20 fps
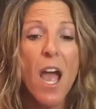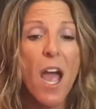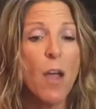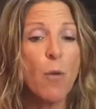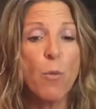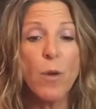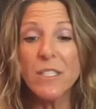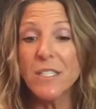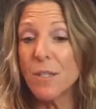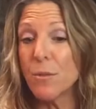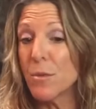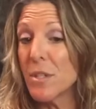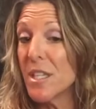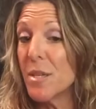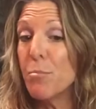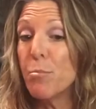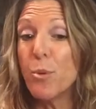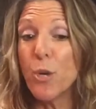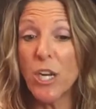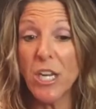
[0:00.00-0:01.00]
I wasn't
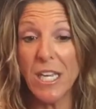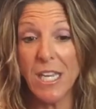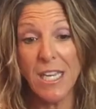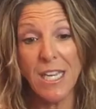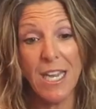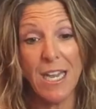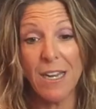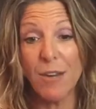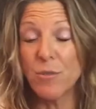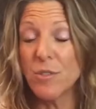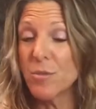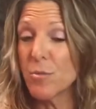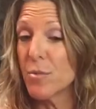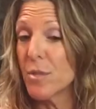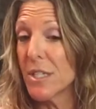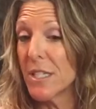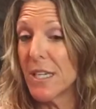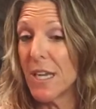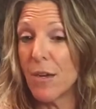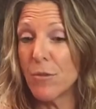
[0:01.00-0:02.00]
really booking yet. I was
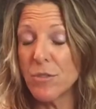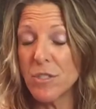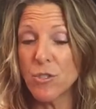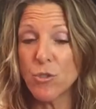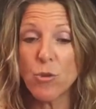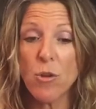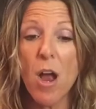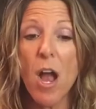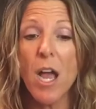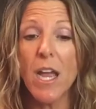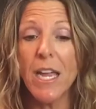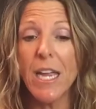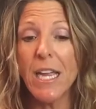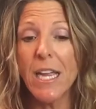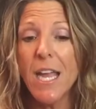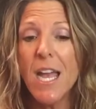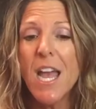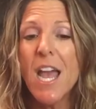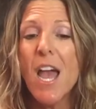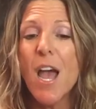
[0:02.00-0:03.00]
really I was
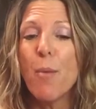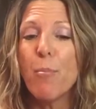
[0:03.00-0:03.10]
trying,